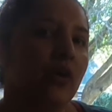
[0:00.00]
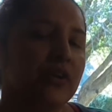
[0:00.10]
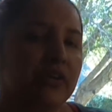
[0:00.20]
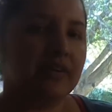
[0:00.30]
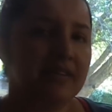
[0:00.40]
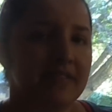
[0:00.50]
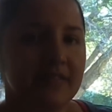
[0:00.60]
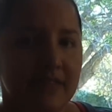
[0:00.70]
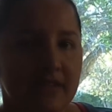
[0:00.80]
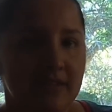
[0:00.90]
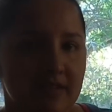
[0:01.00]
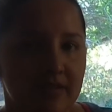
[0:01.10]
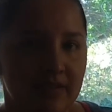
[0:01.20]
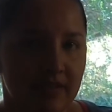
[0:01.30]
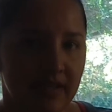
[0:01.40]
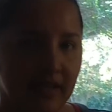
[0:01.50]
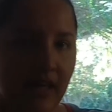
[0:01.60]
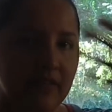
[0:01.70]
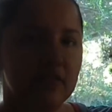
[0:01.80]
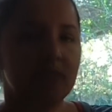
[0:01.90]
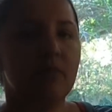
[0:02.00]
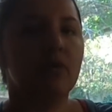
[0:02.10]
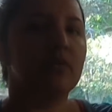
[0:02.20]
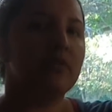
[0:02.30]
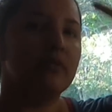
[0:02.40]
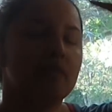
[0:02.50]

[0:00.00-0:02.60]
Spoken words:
or you can sit and allow the smoke